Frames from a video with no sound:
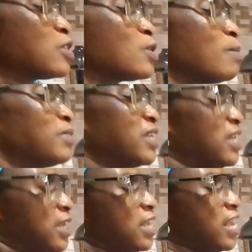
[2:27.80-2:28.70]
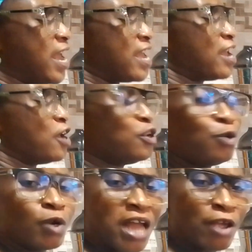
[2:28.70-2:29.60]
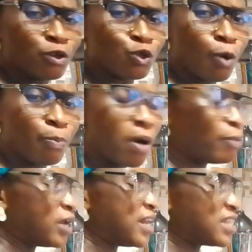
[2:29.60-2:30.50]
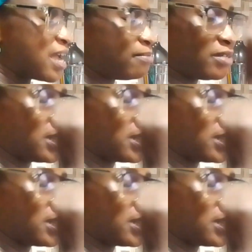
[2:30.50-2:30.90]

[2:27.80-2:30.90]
something here, that used to bubble anytime